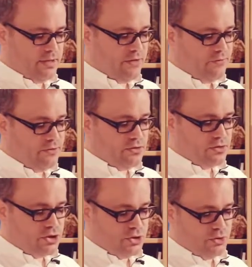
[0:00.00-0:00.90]
If
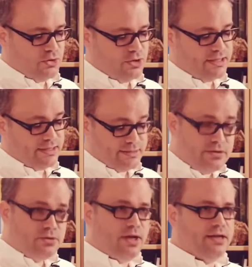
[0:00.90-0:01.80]
you're sure it
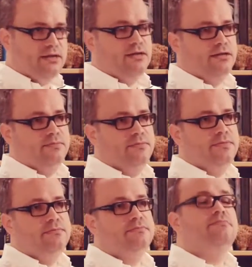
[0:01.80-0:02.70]
doesn't create harm,
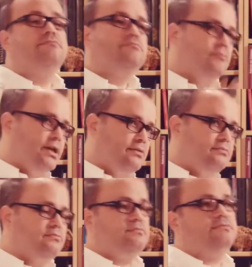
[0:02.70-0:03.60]

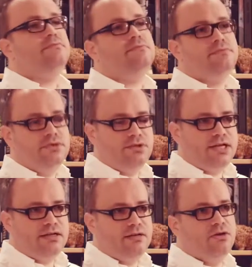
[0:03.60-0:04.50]
then you
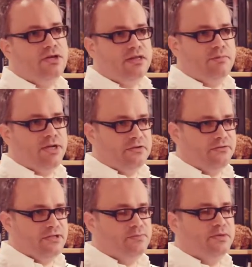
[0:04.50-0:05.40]
can look at the
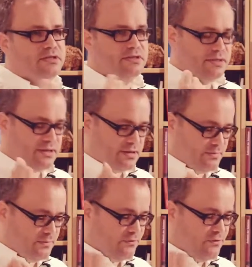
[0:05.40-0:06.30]
benefits, but
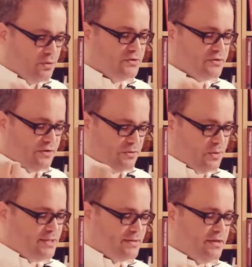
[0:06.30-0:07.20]
focus on the
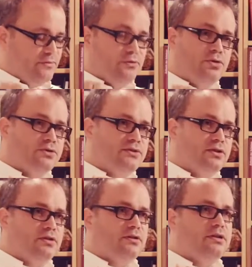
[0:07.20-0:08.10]
risk and focus
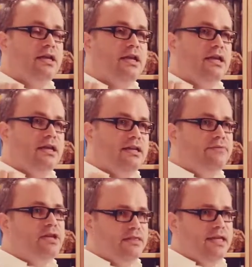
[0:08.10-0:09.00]
on
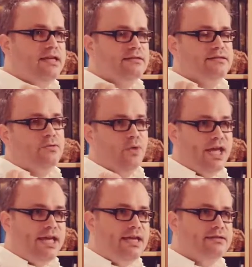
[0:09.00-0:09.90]
leaving things
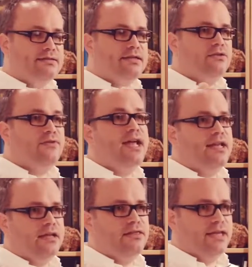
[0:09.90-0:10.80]
away instead of
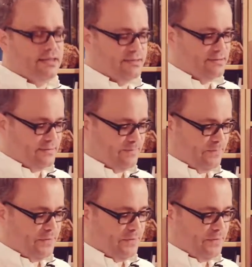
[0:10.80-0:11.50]
adding things.